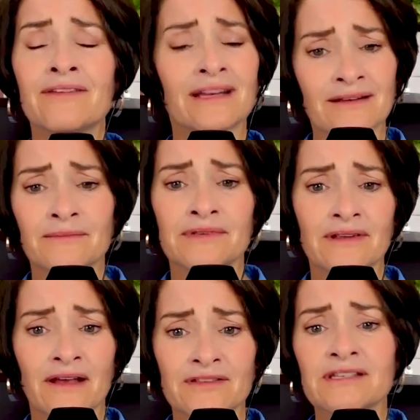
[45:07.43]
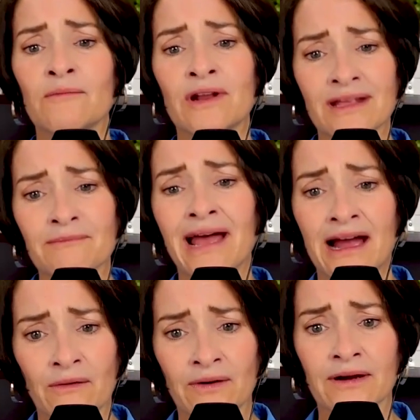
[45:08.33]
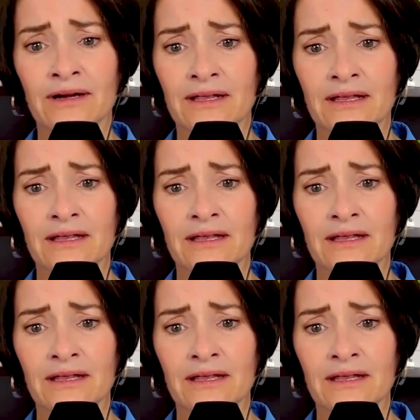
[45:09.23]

the victims of someone in power